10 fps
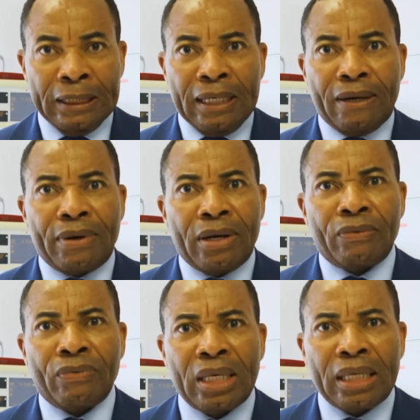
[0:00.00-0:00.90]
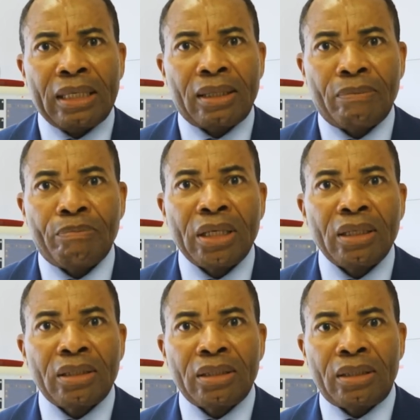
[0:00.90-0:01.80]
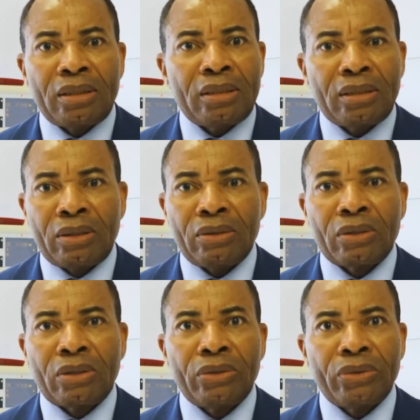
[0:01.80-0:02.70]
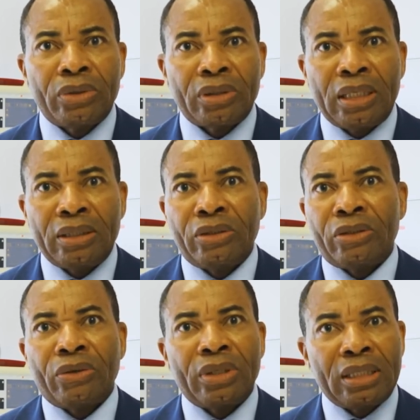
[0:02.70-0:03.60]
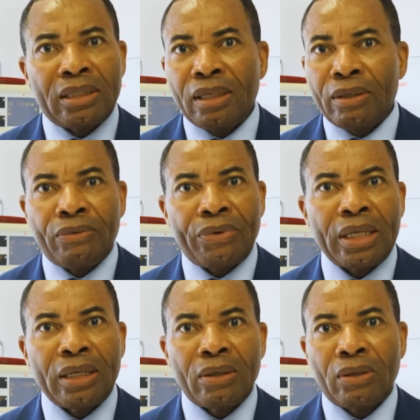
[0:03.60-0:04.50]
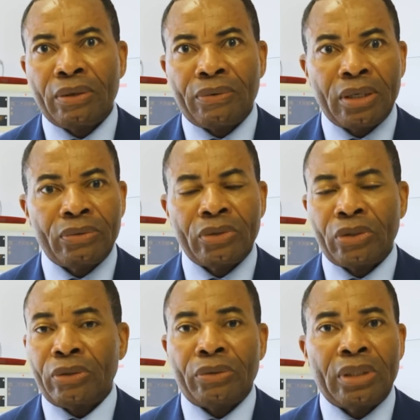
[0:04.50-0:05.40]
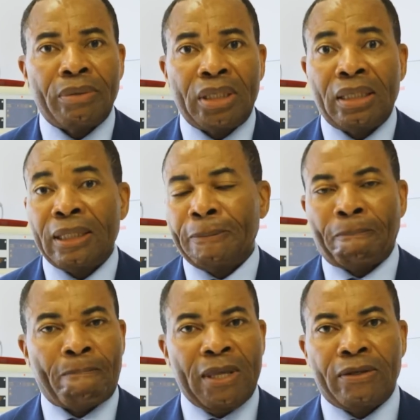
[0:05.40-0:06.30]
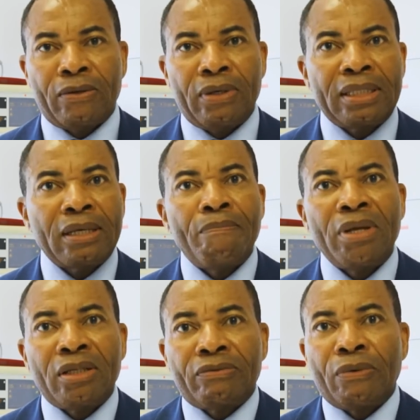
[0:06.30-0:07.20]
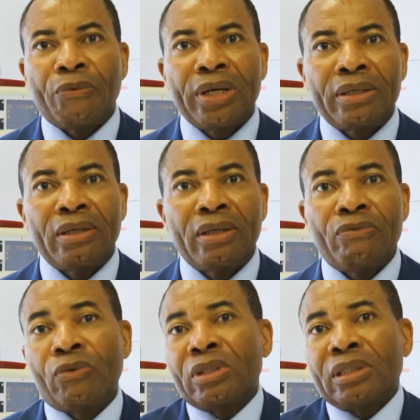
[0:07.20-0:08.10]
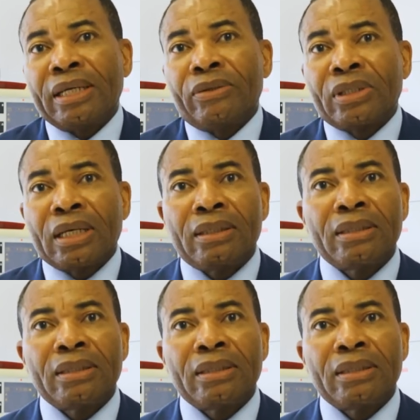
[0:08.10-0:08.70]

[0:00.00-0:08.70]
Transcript: around the beach, and you could enjoy the scenery all around you. I mean, it's only 10 minutes from where I live. What else can